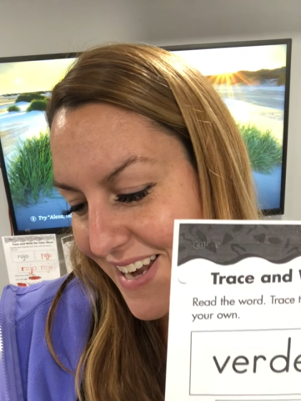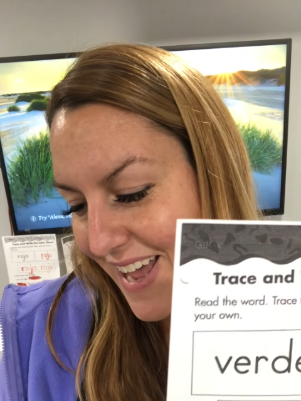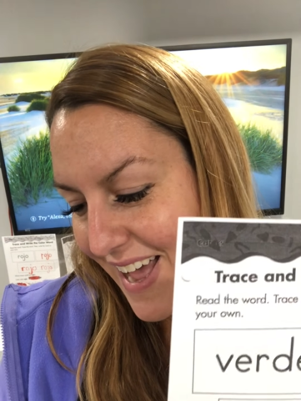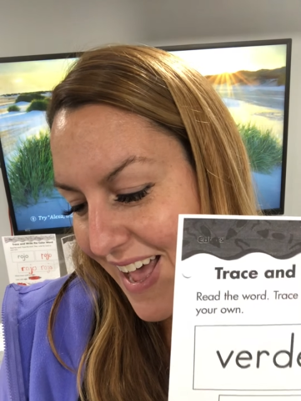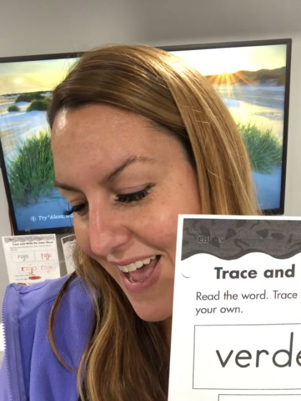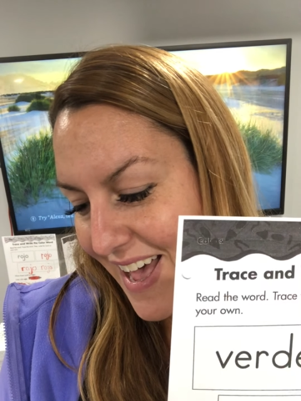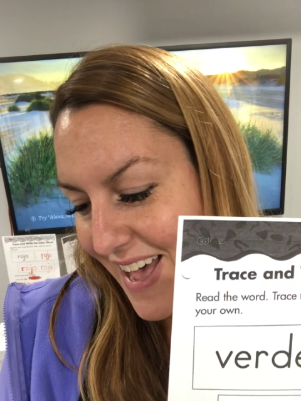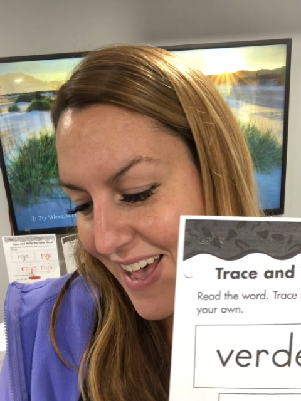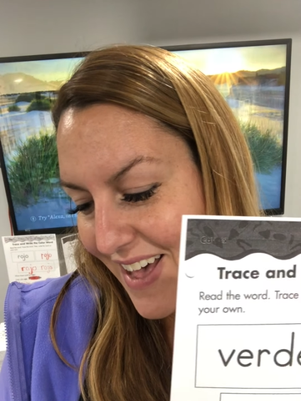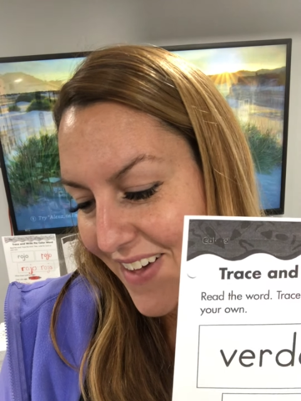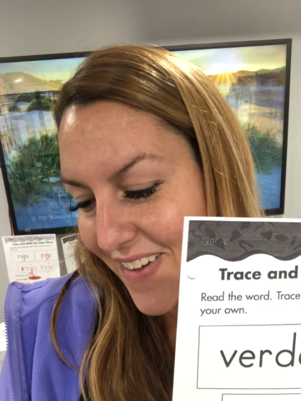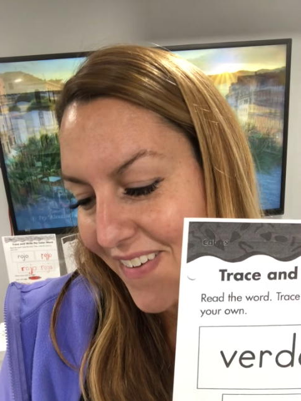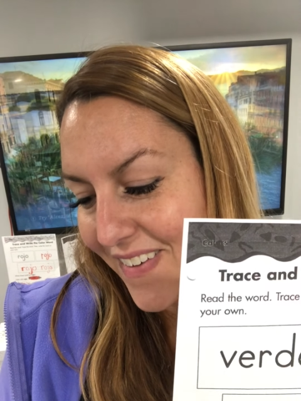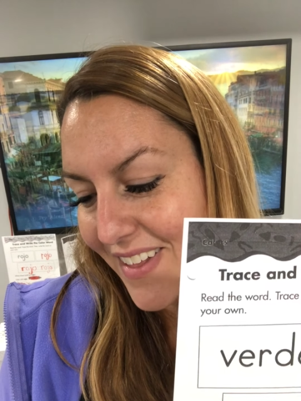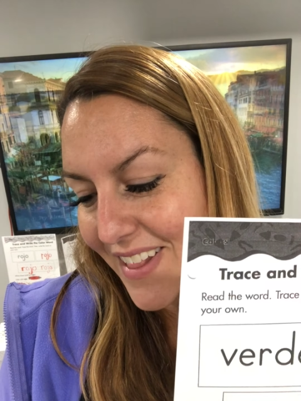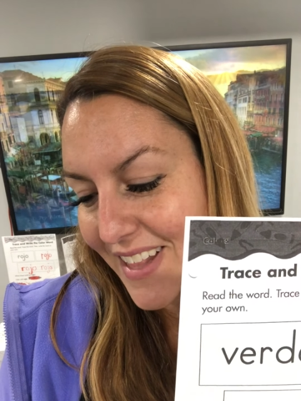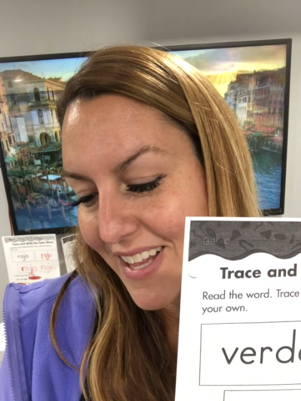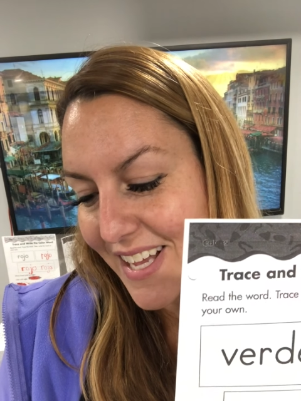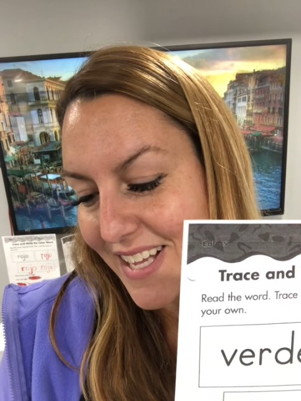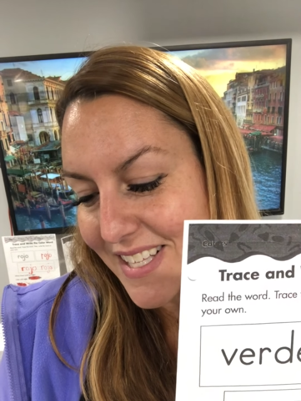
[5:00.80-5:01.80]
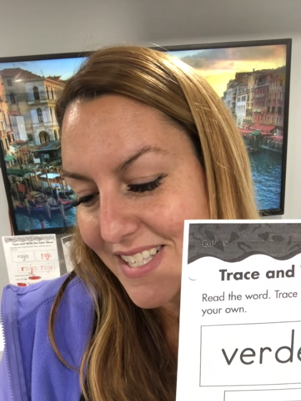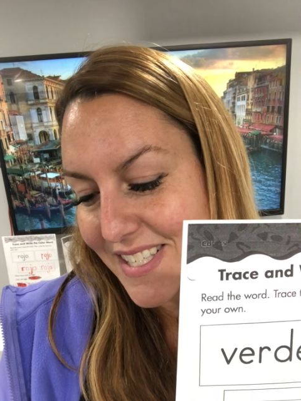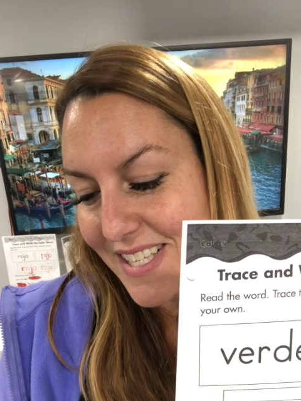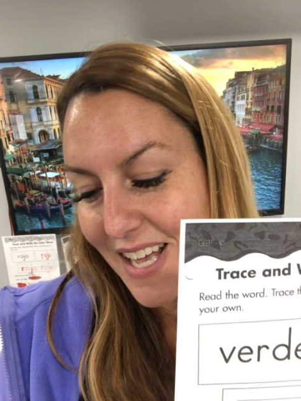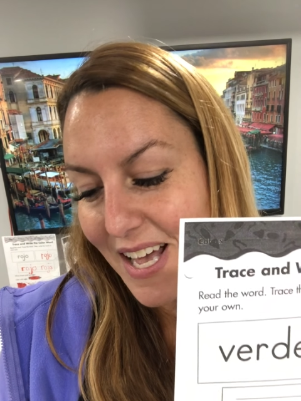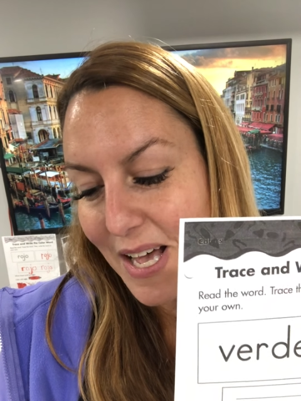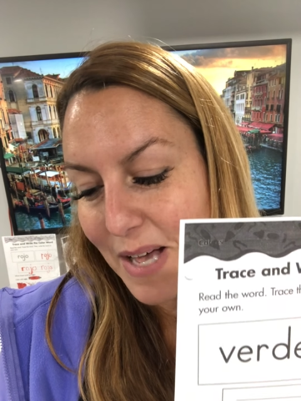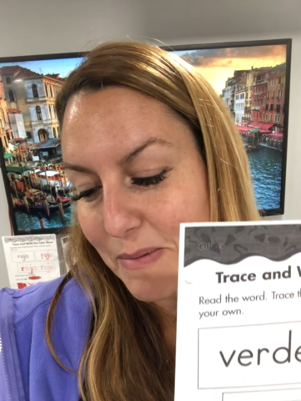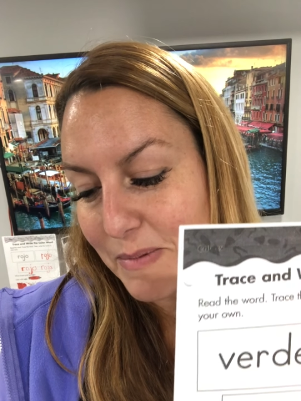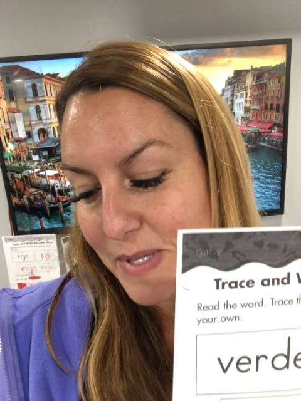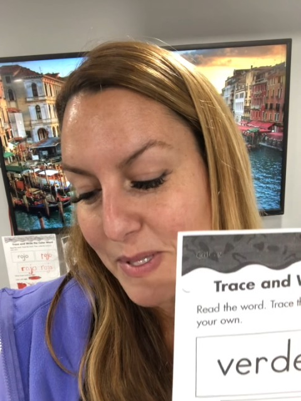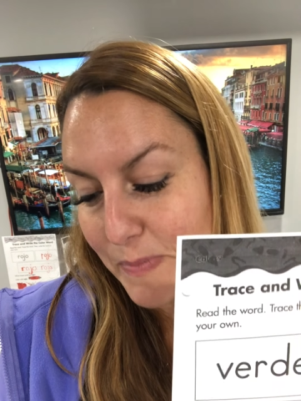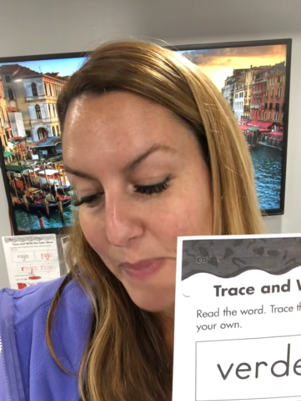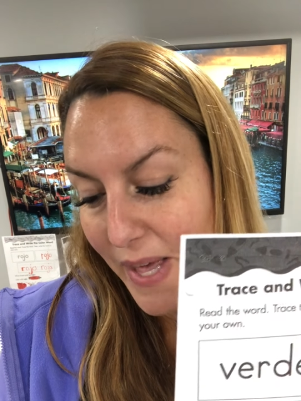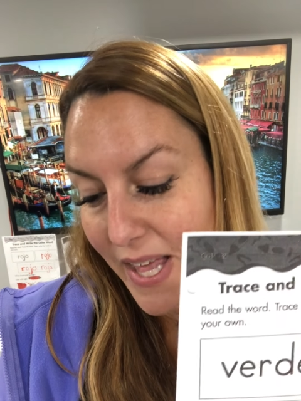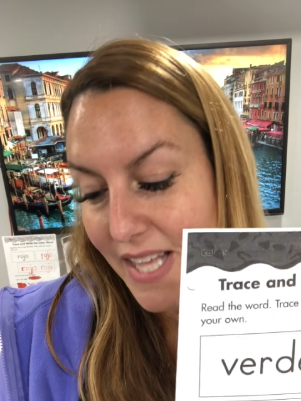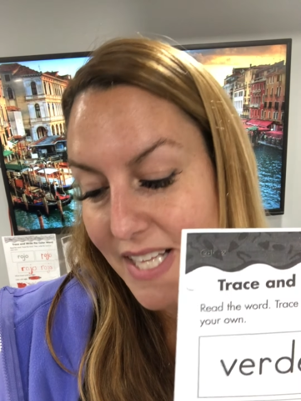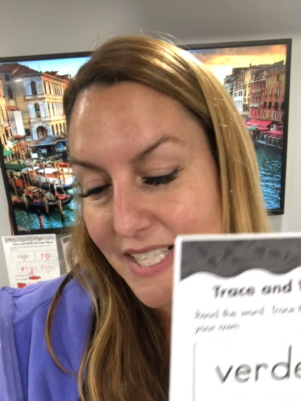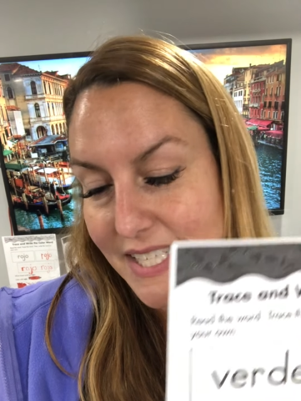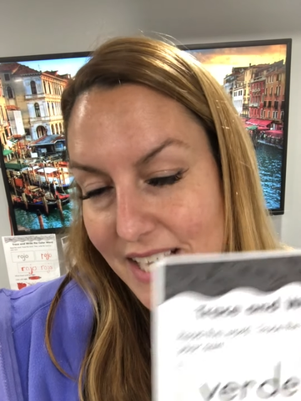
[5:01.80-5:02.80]
now let's um,
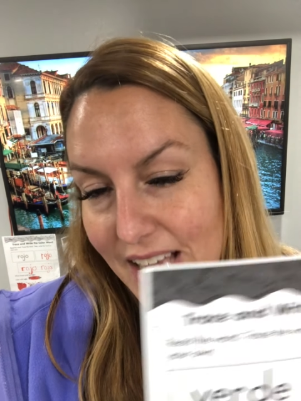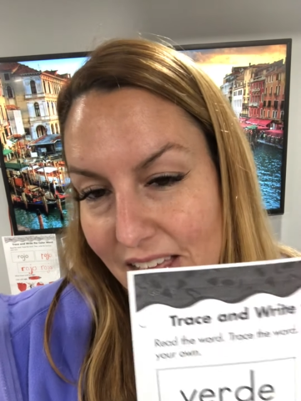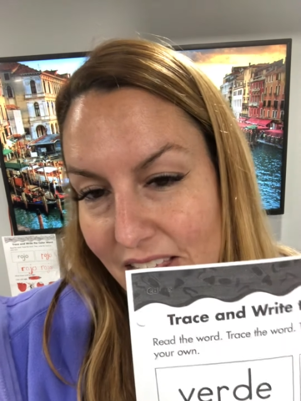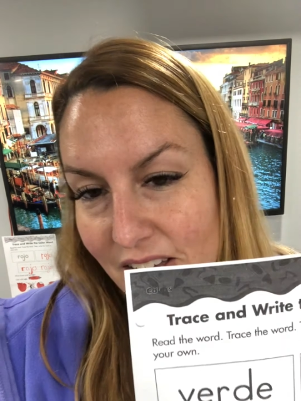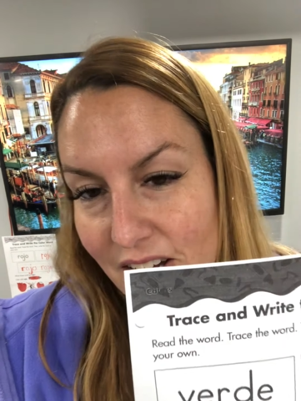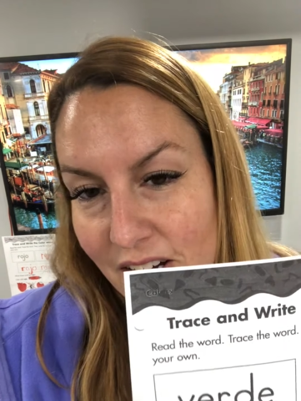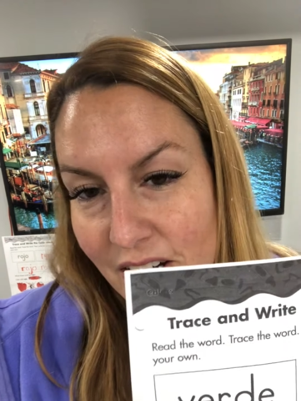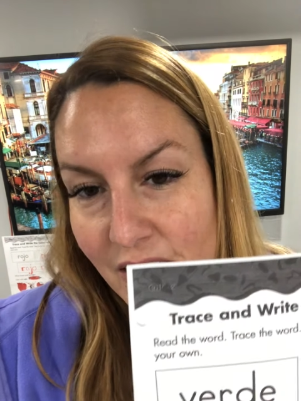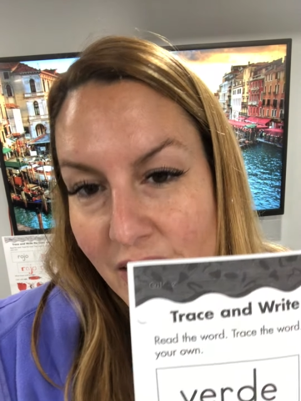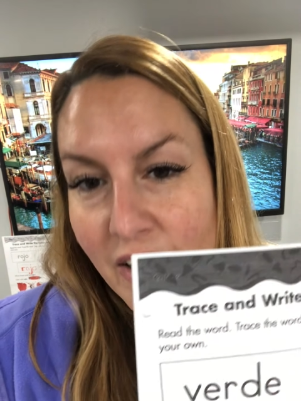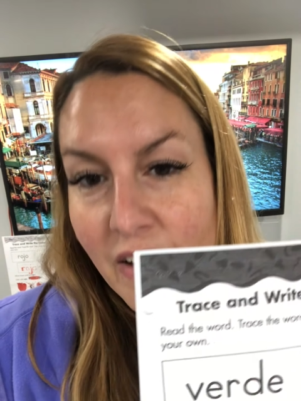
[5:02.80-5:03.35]
spell it together.